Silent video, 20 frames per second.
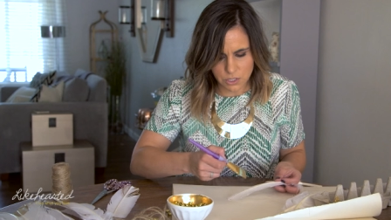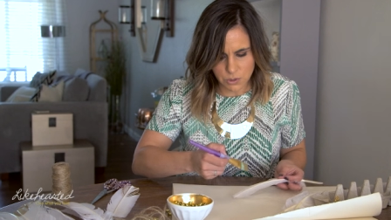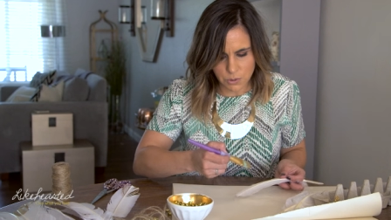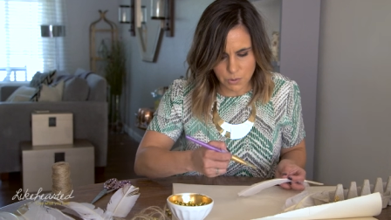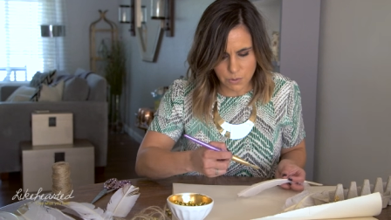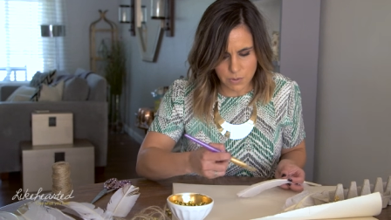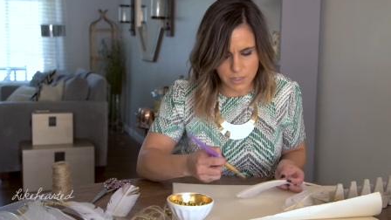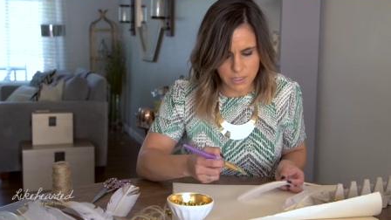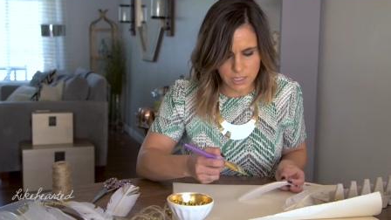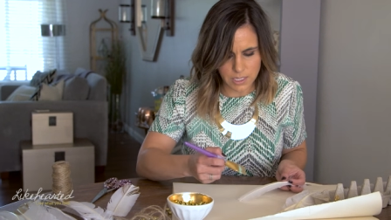
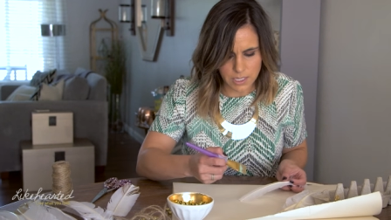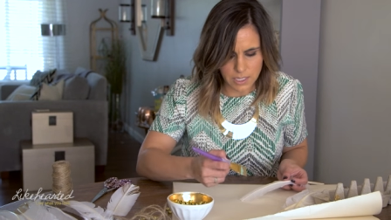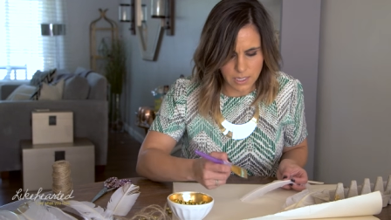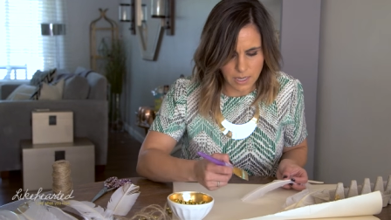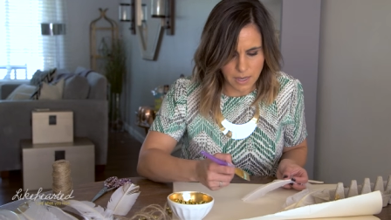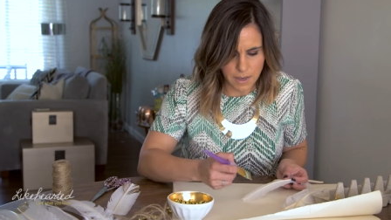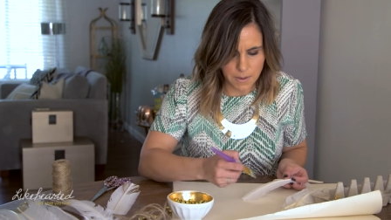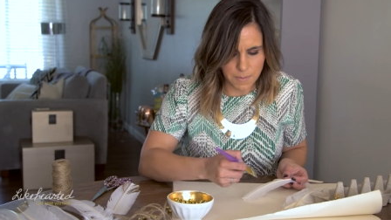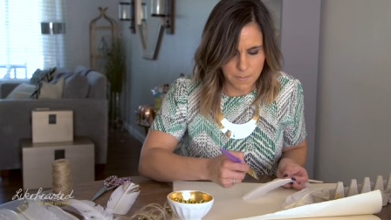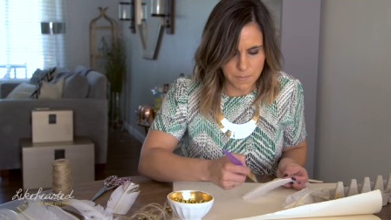do
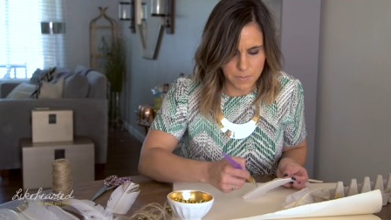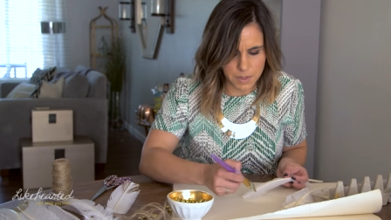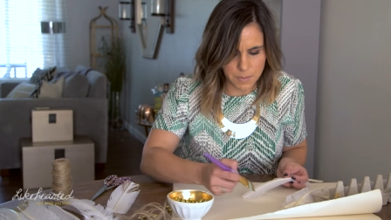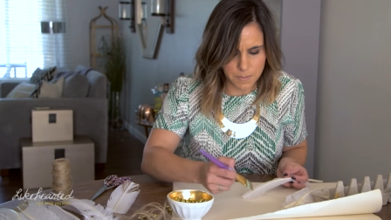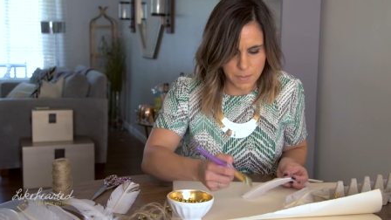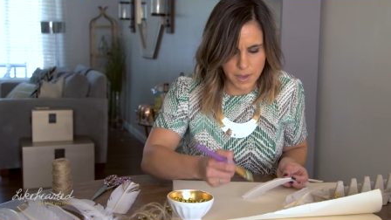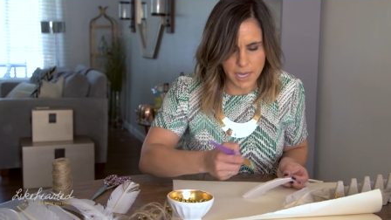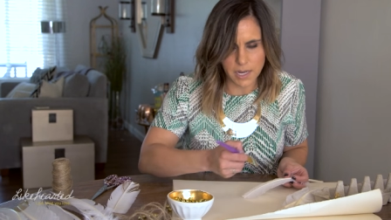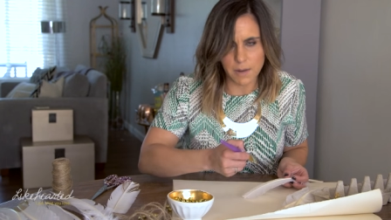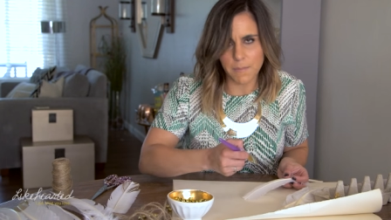the, um, the
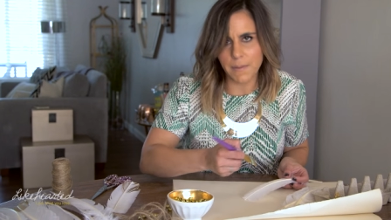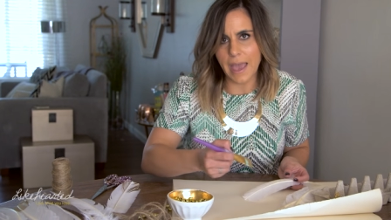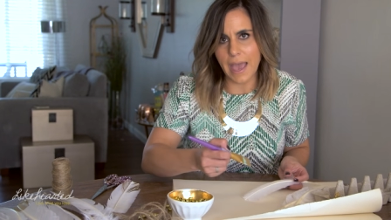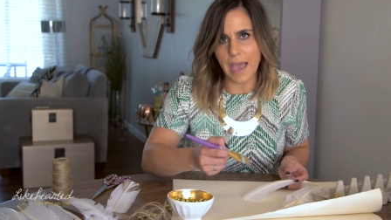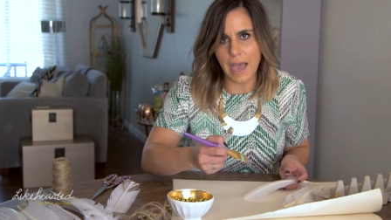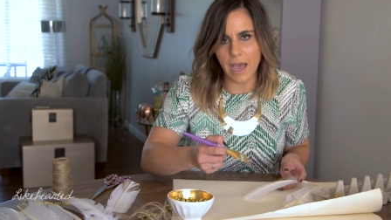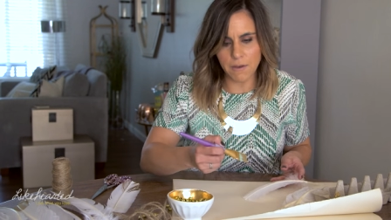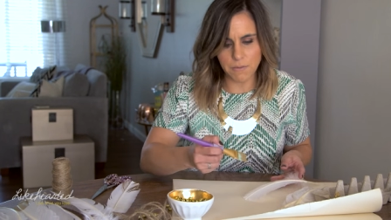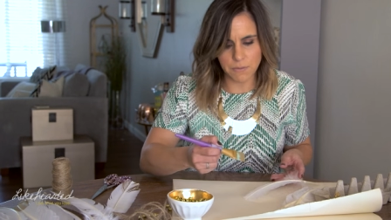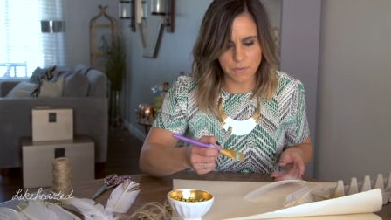bottom
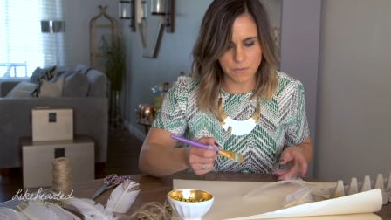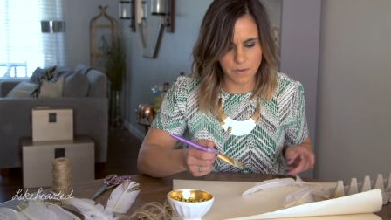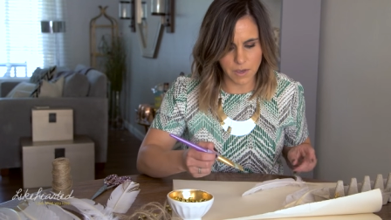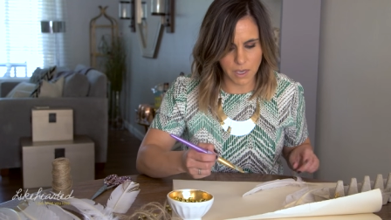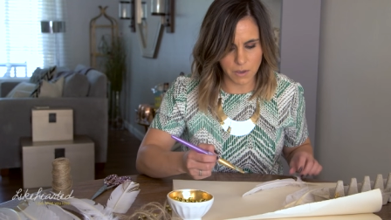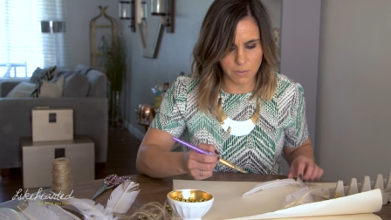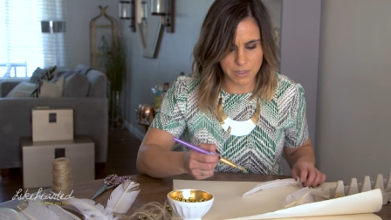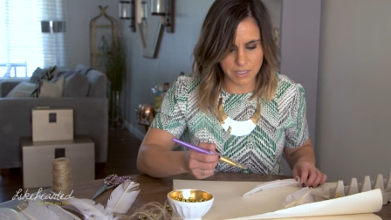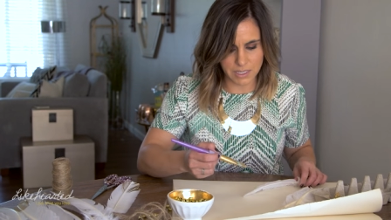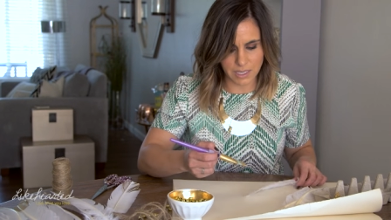half,
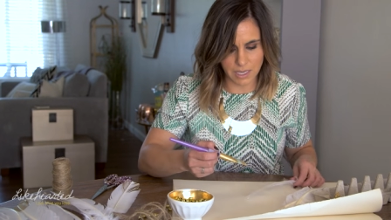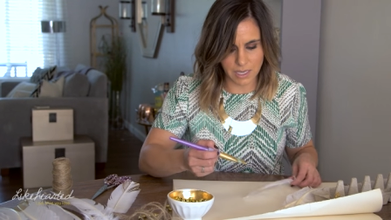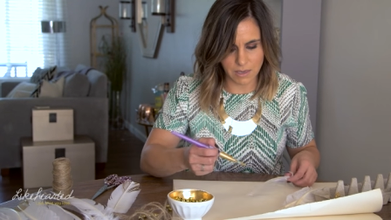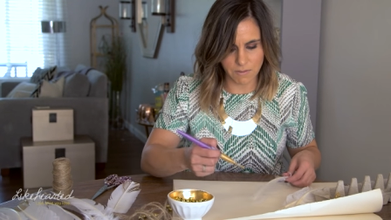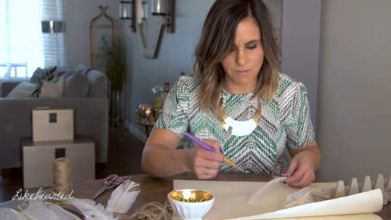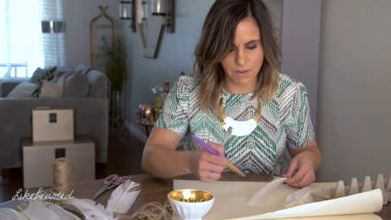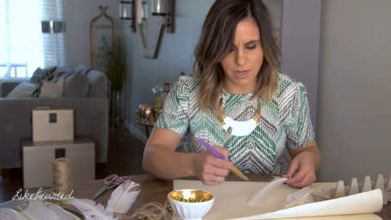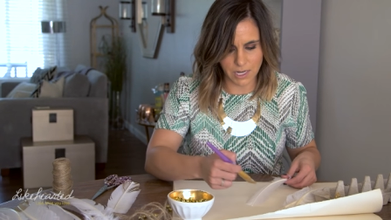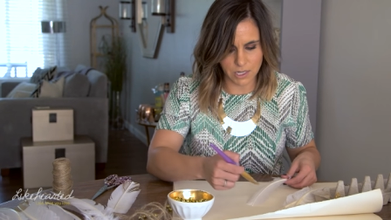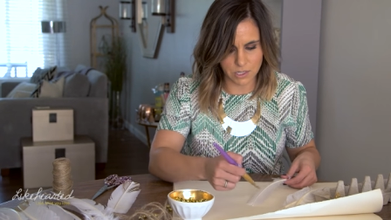I would say
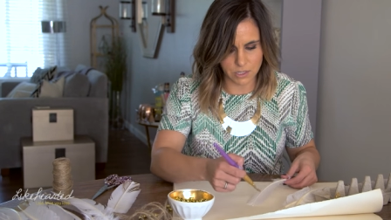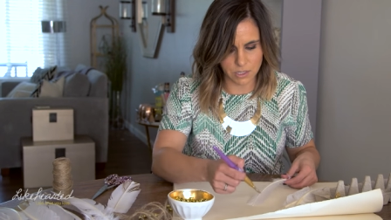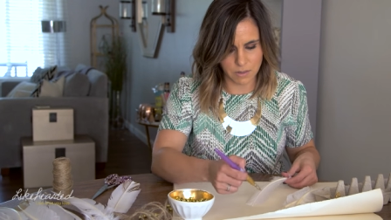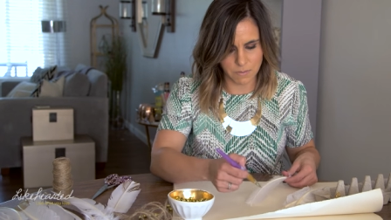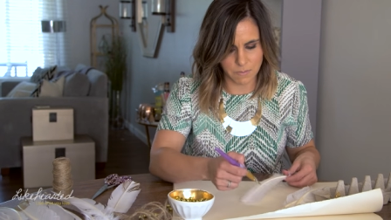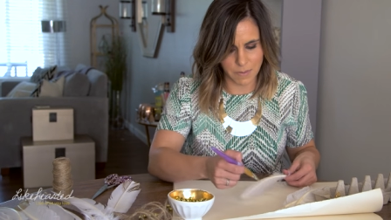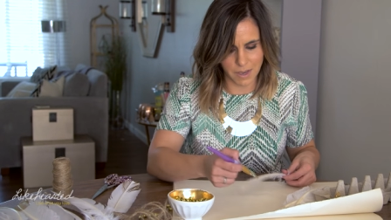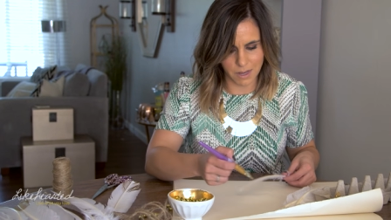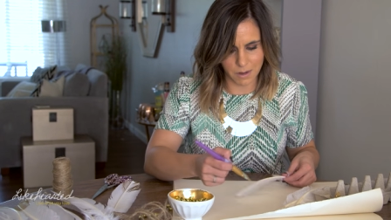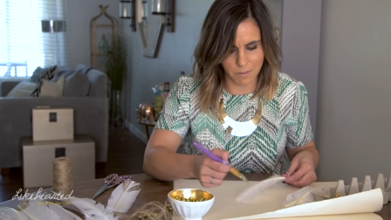even
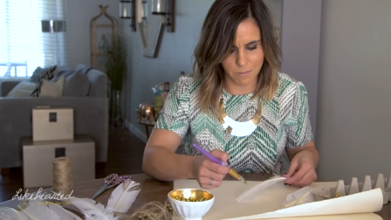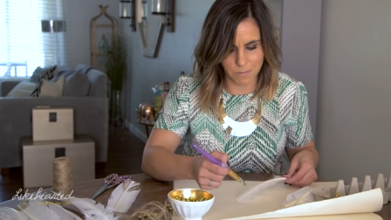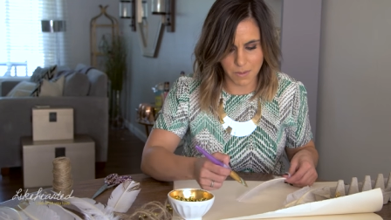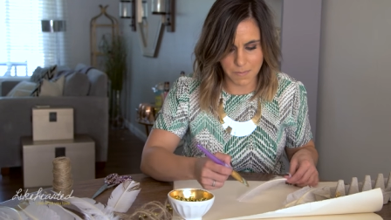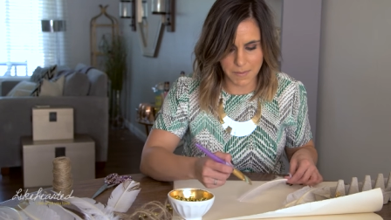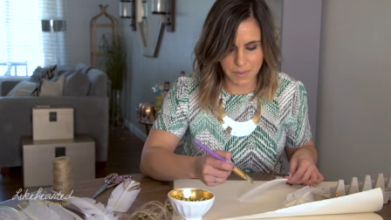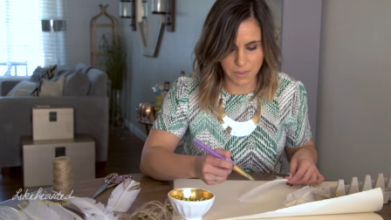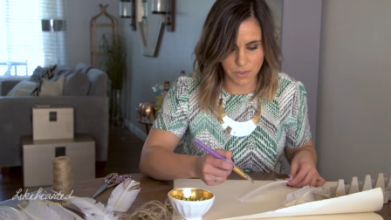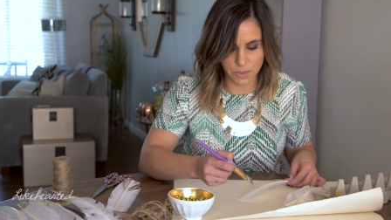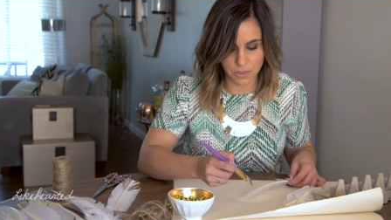actually bottom
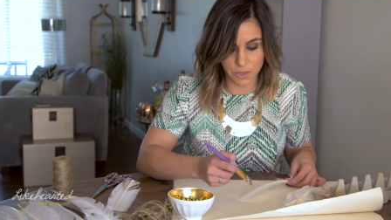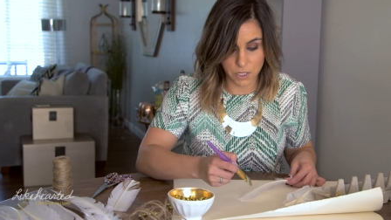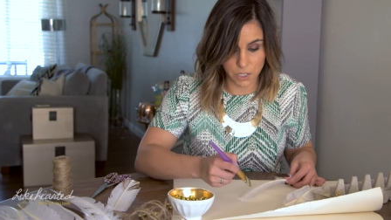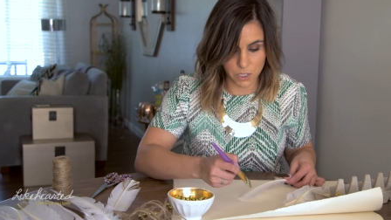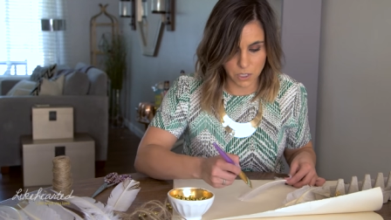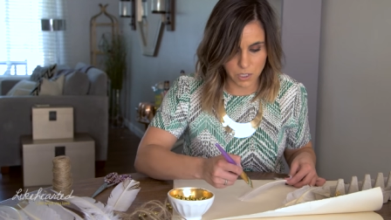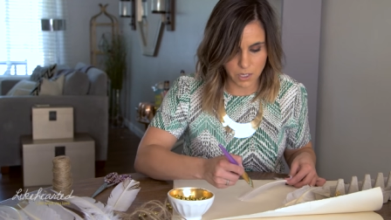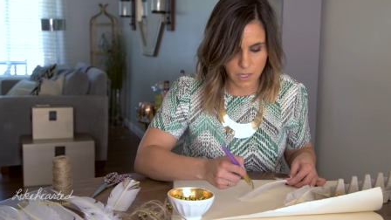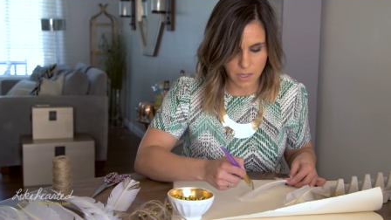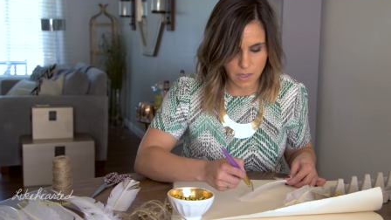maybe
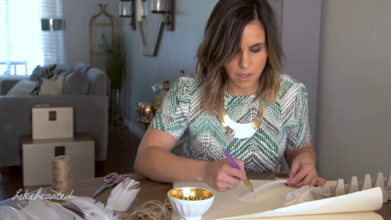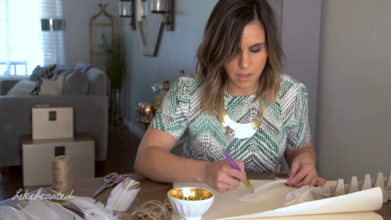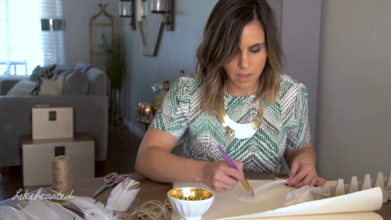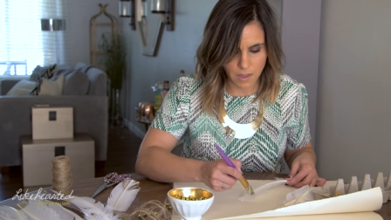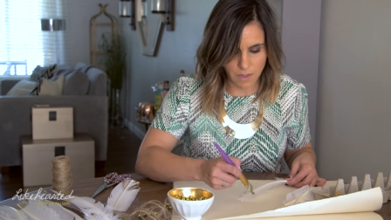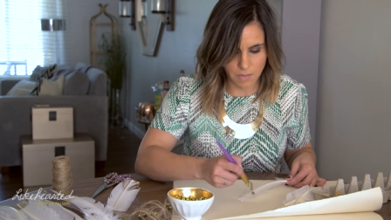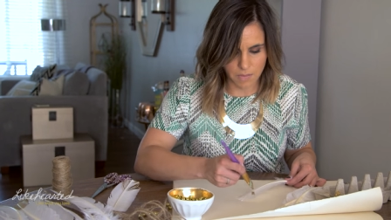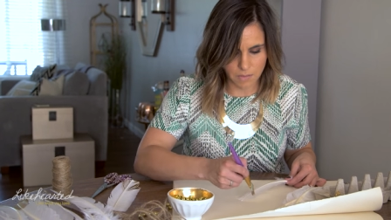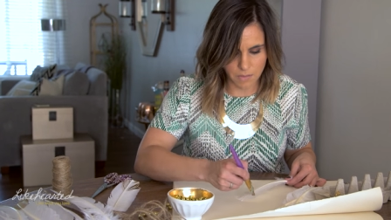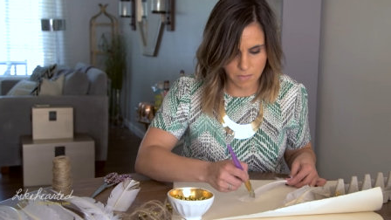third
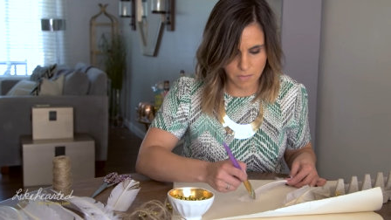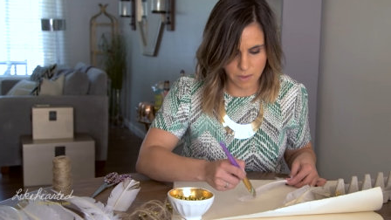of the